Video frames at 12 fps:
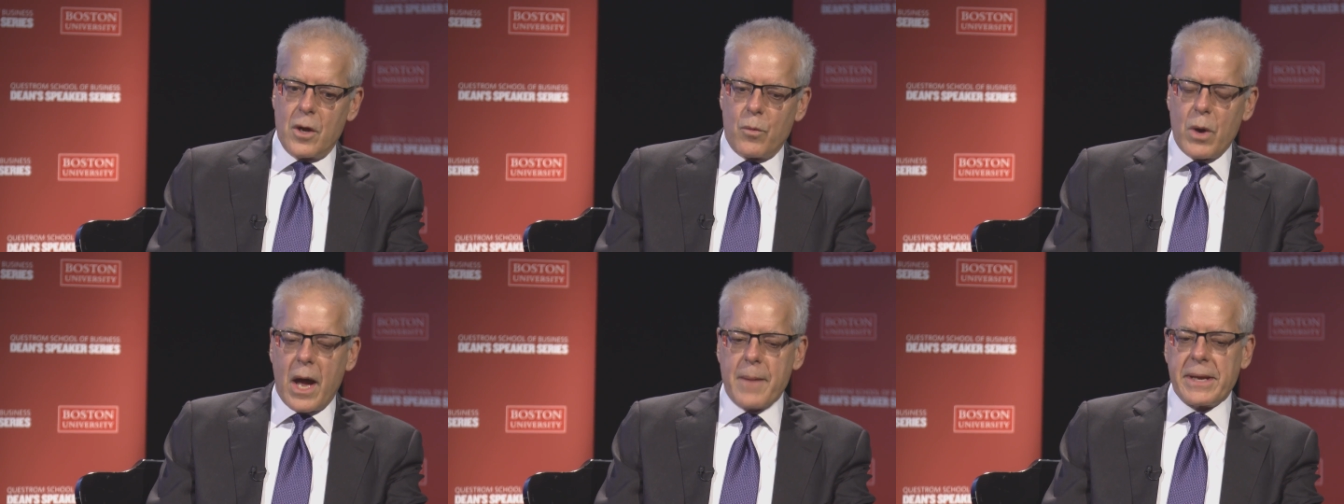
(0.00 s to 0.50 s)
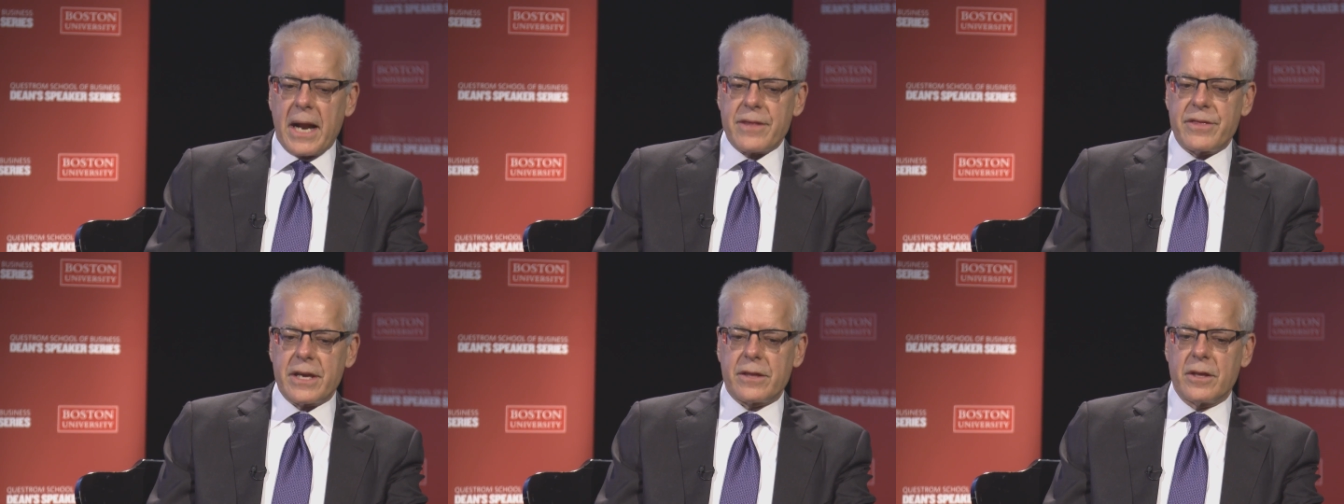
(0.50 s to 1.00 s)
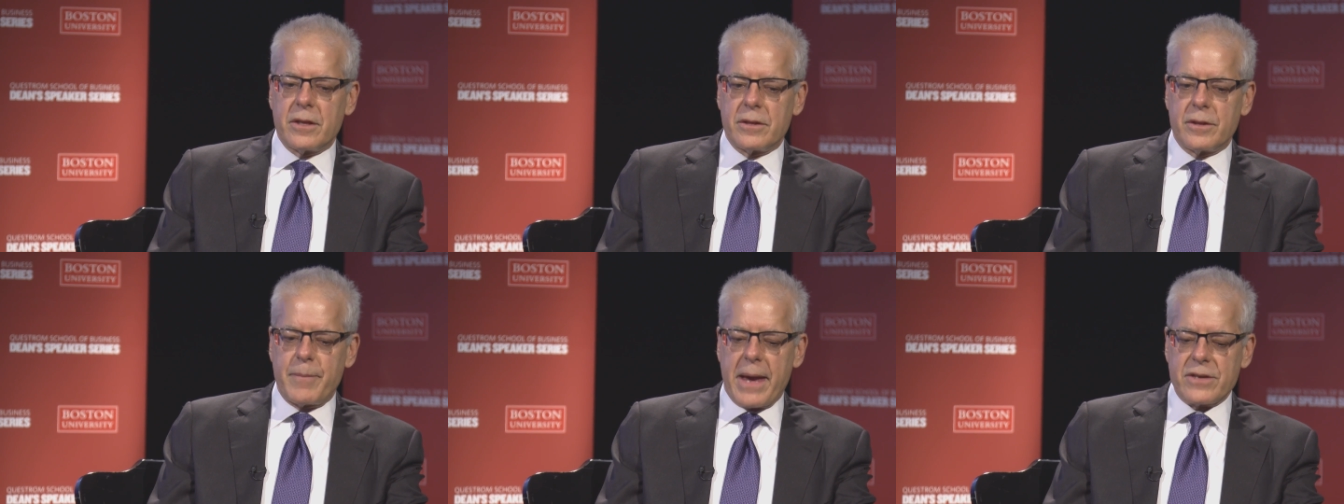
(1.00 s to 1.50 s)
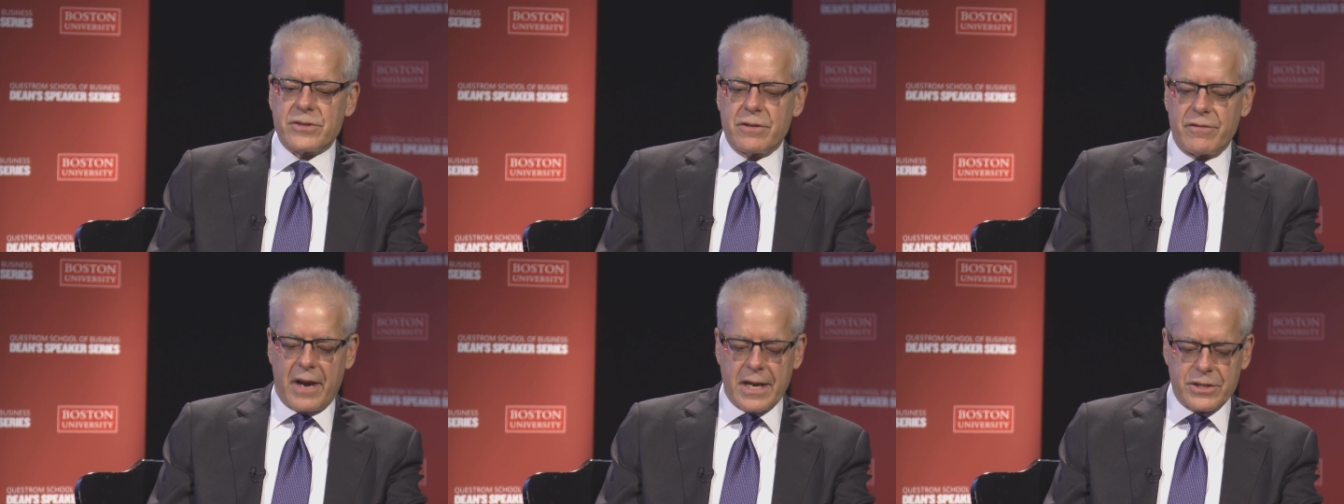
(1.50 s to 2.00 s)
Well, I mean, I think the, the best
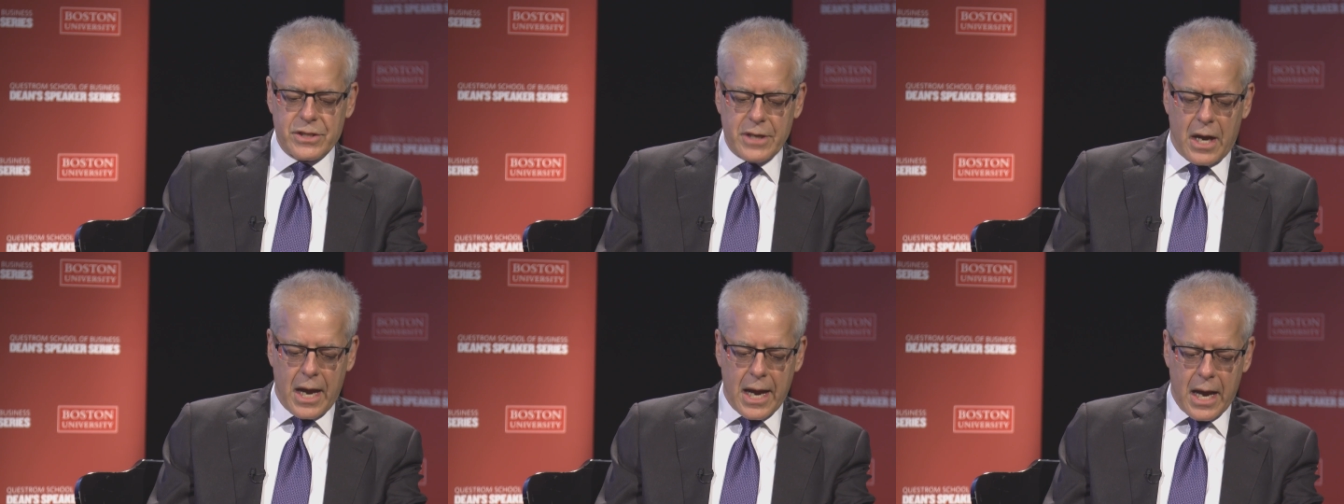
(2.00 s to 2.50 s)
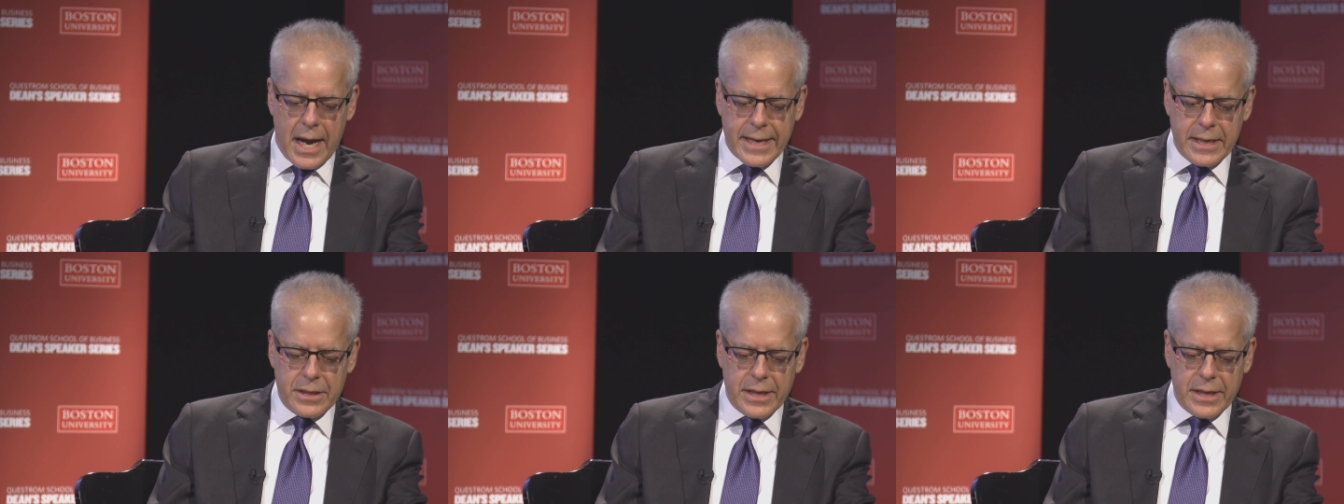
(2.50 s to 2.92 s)
advice I, I can